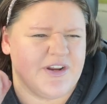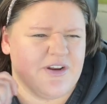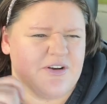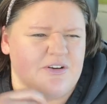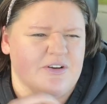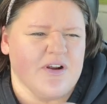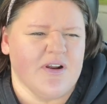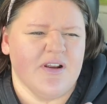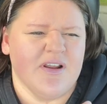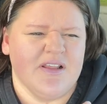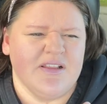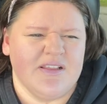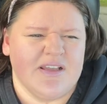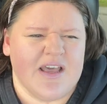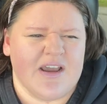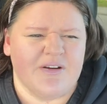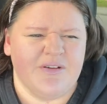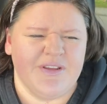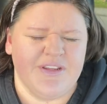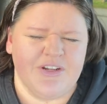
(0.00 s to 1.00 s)
you're not
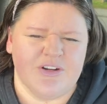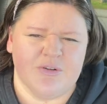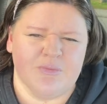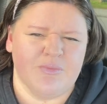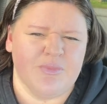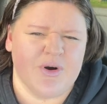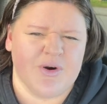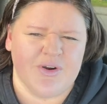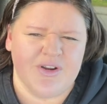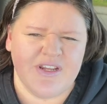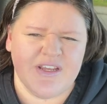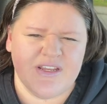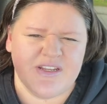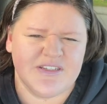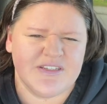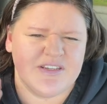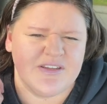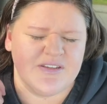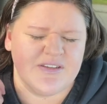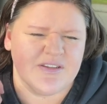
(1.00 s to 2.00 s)
allowing your body
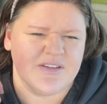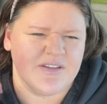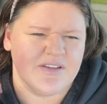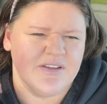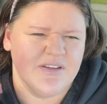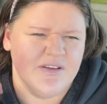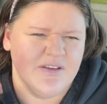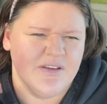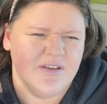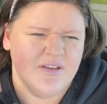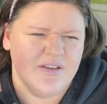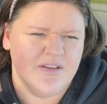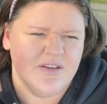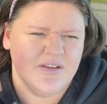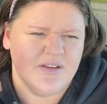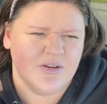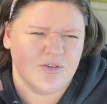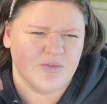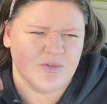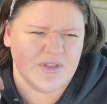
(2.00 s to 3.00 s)
to
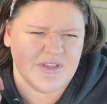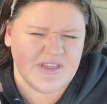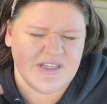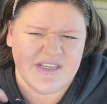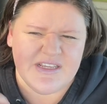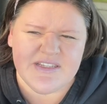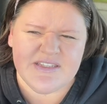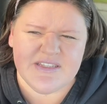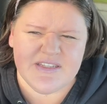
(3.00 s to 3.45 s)
release